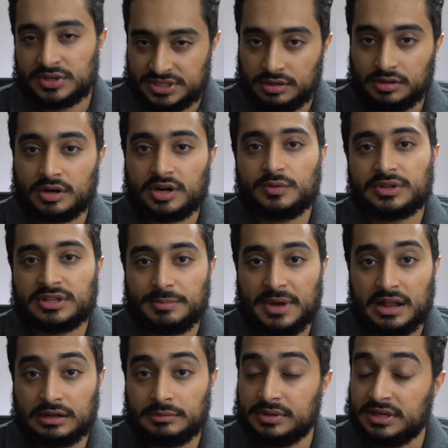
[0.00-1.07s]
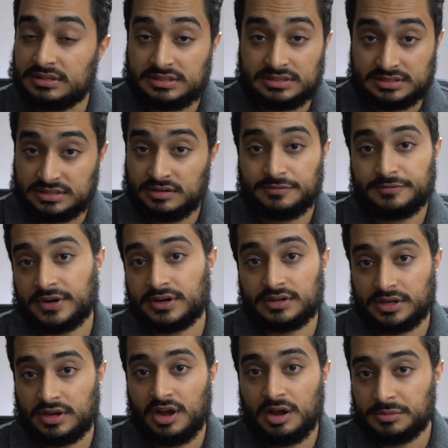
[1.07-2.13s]
still learning with amalgam because it's still
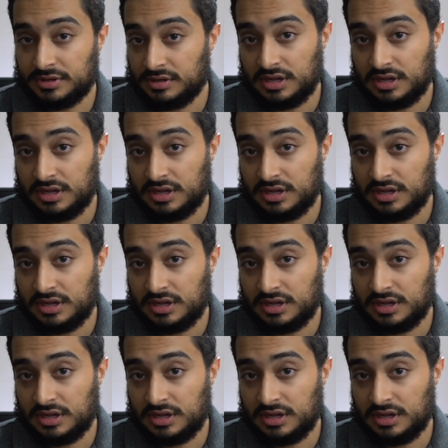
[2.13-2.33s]
fairly common.